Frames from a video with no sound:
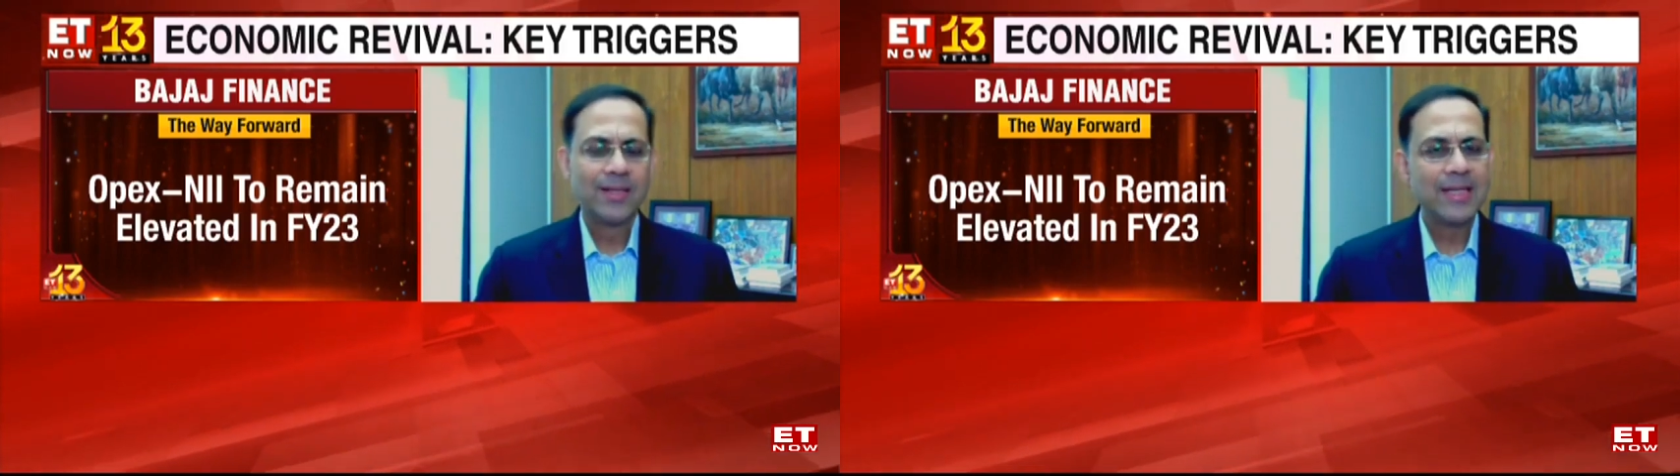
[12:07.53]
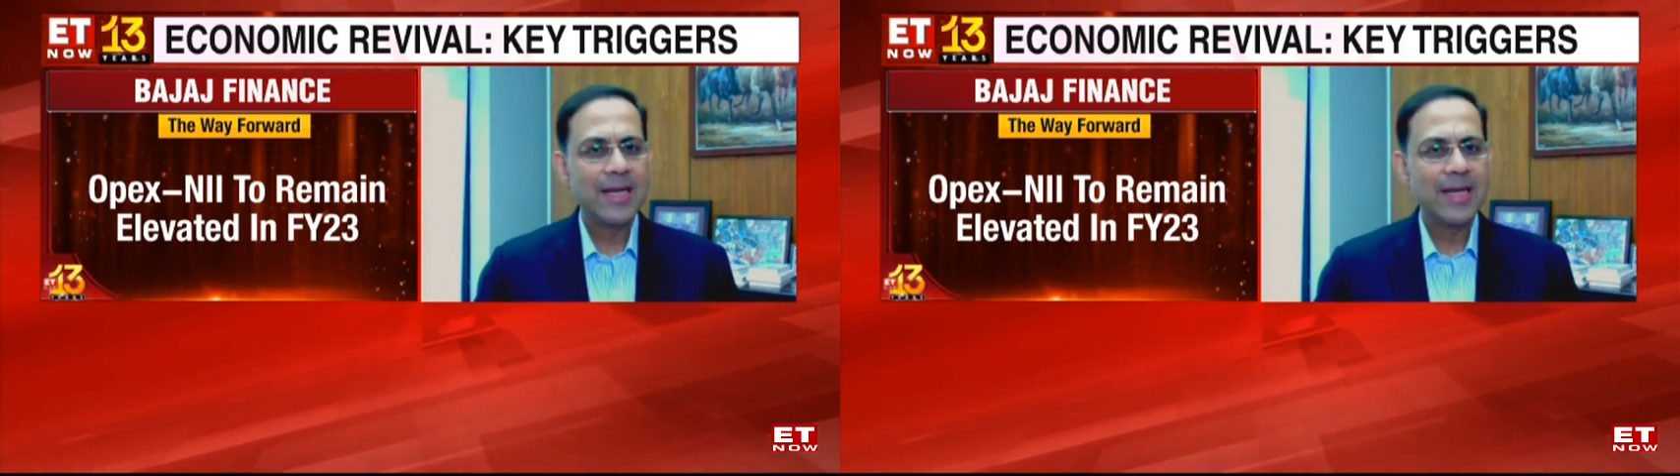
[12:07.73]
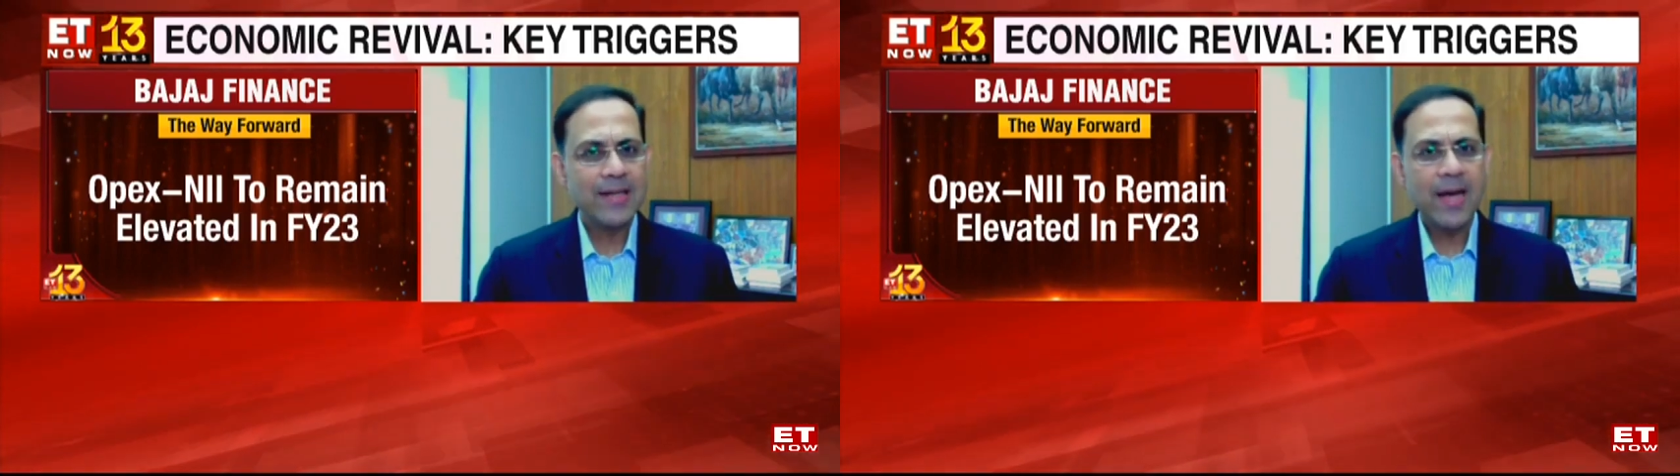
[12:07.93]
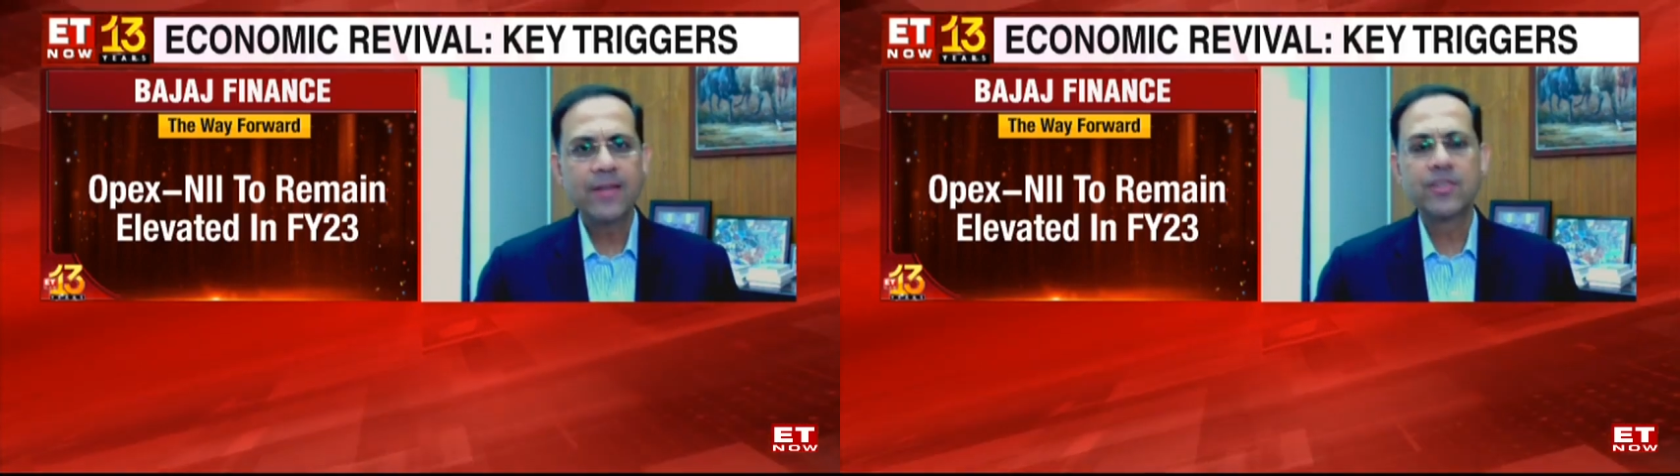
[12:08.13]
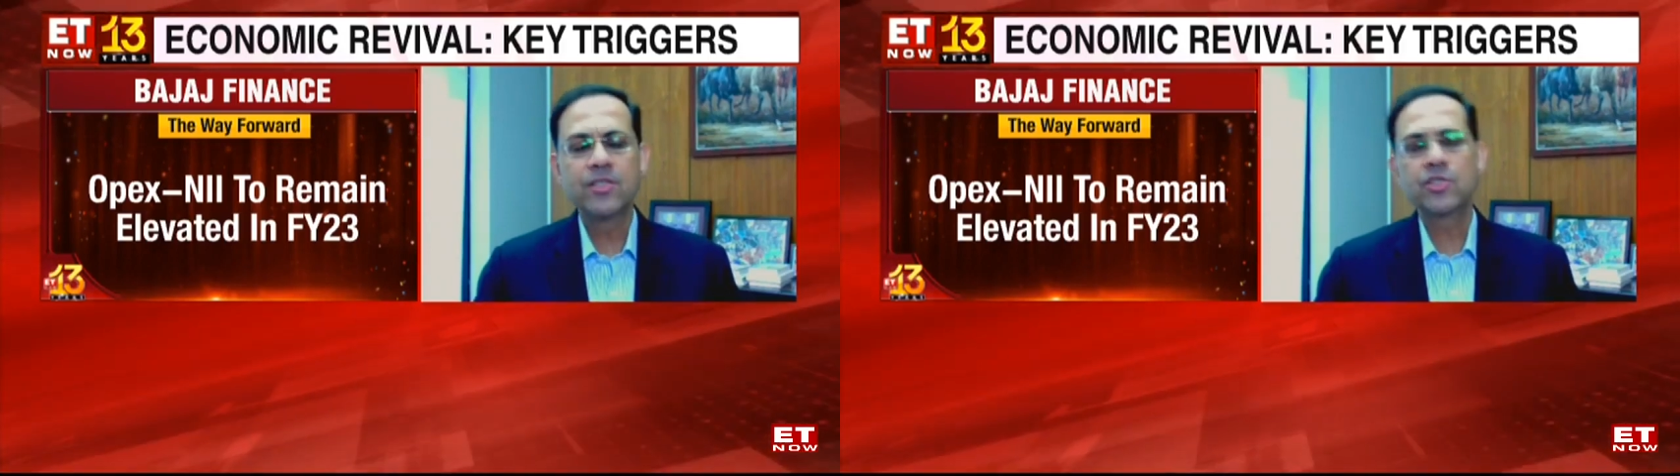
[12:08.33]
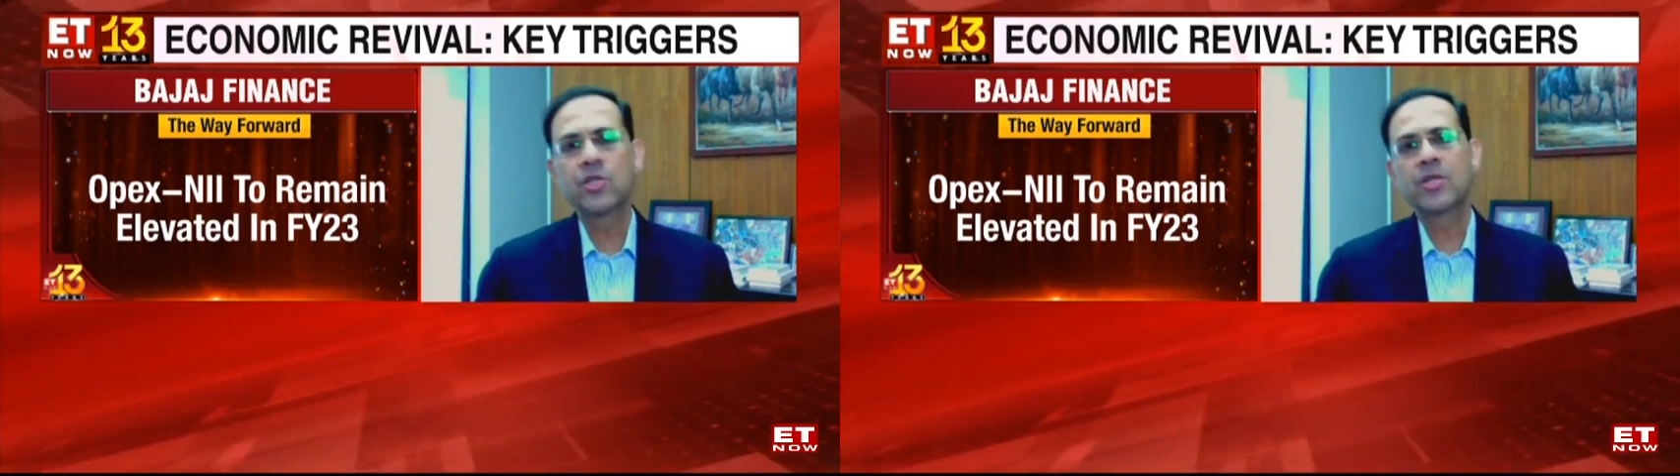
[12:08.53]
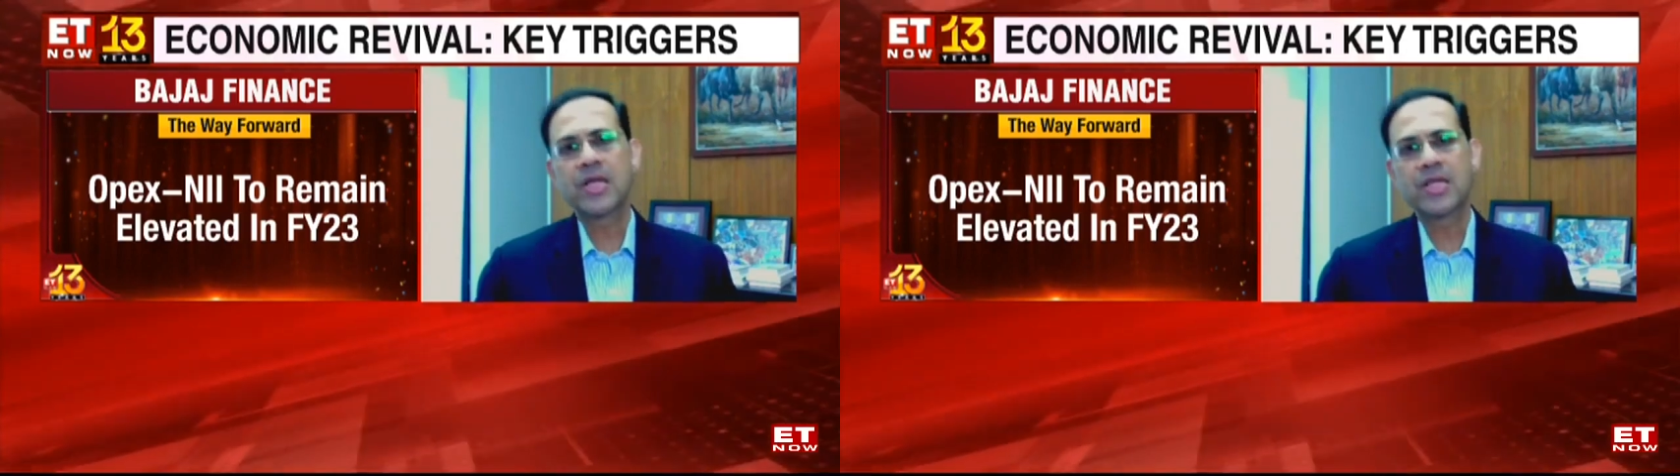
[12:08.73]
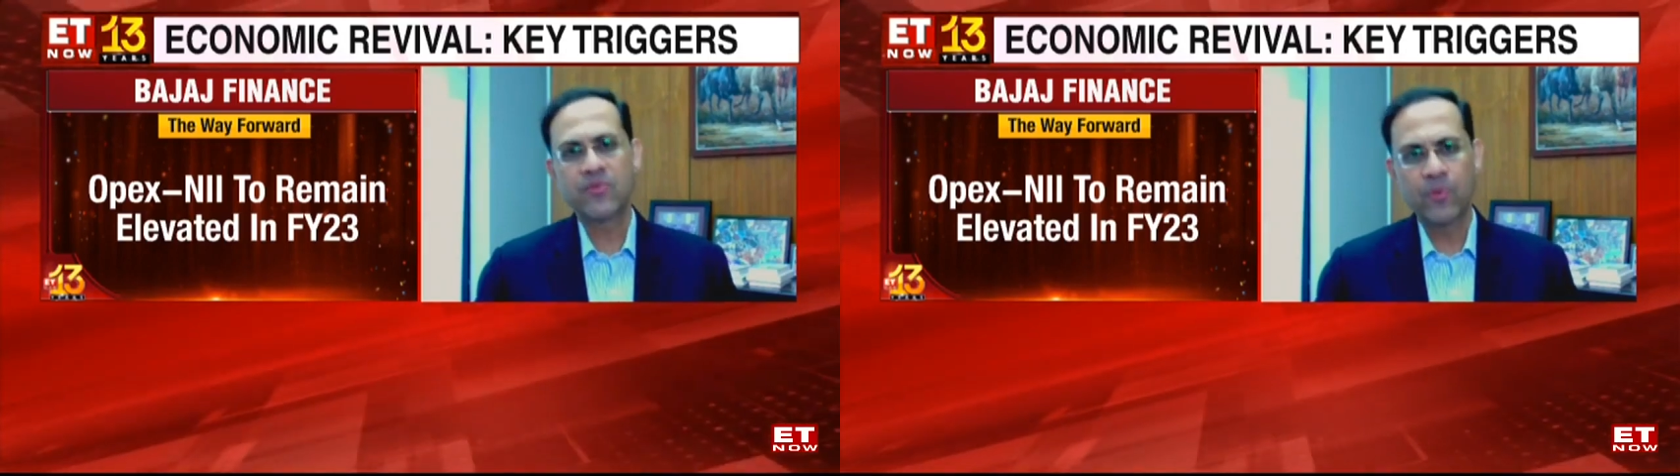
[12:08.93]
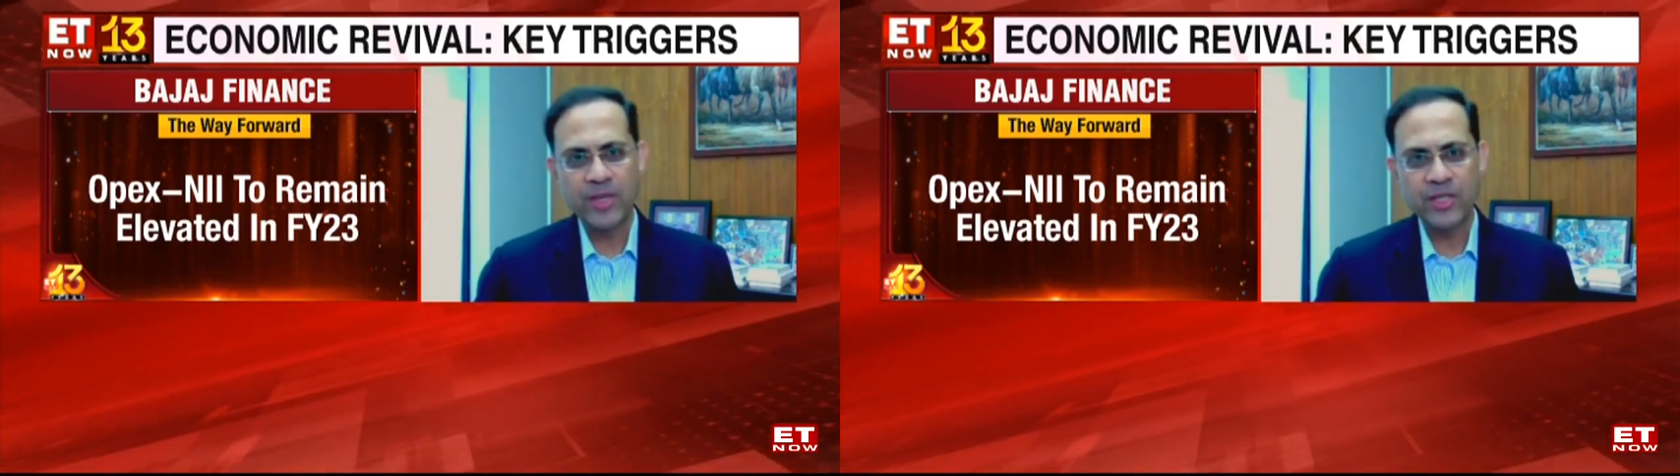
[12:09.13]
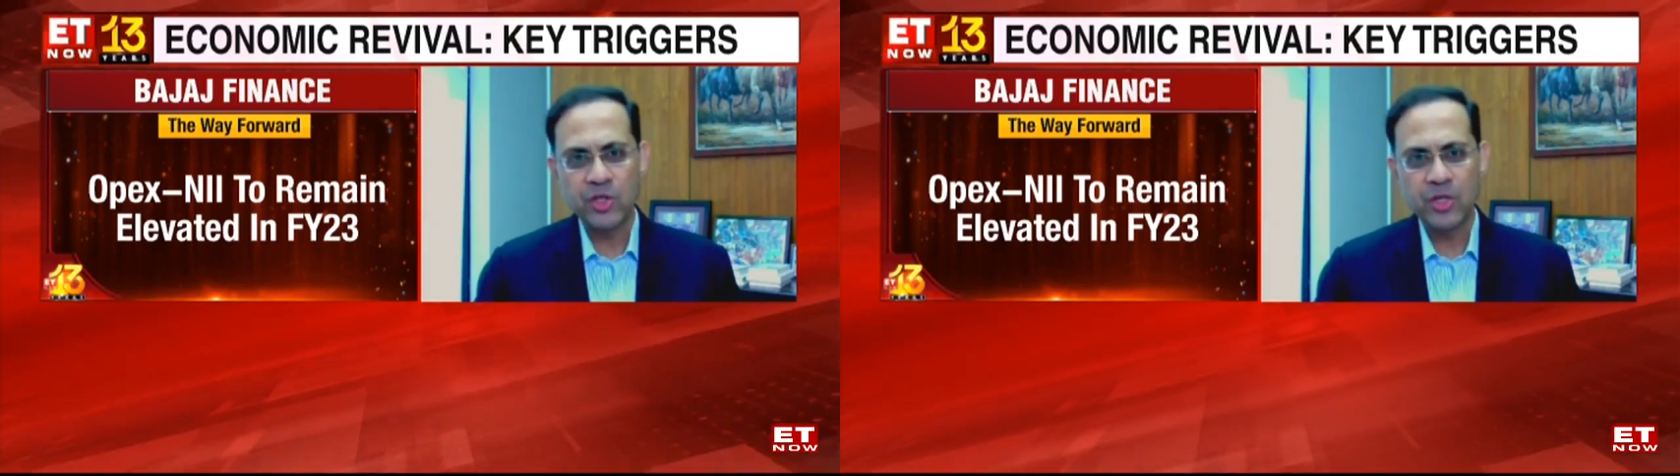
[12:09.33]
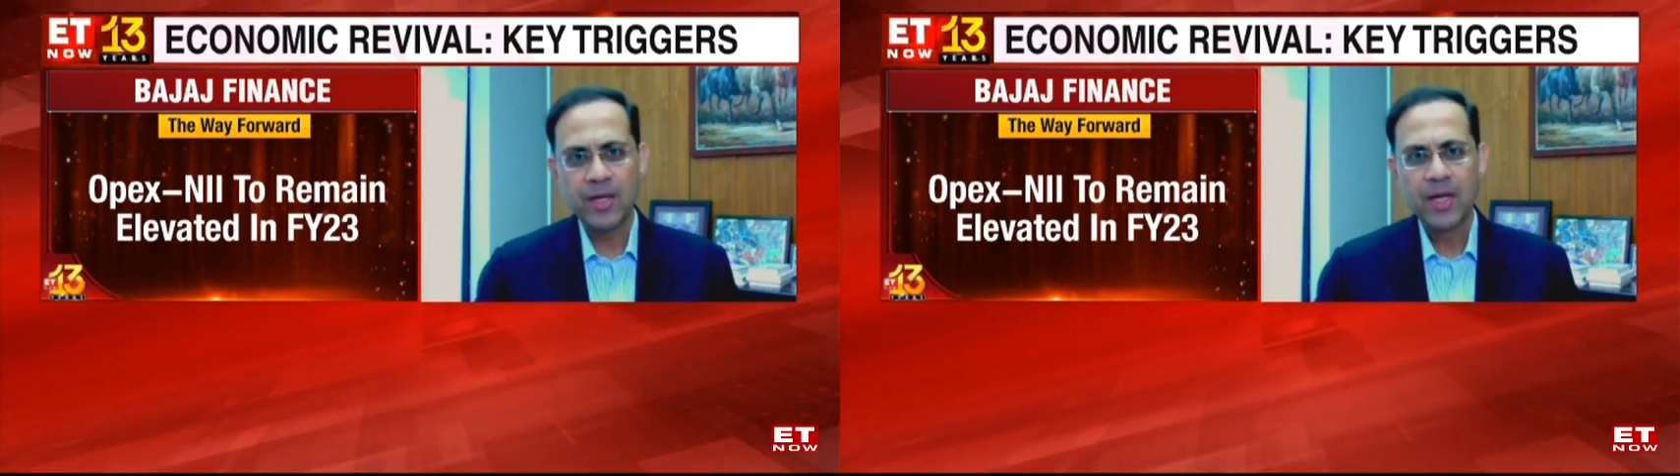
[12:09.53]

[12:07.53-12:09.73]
The entire digital transformation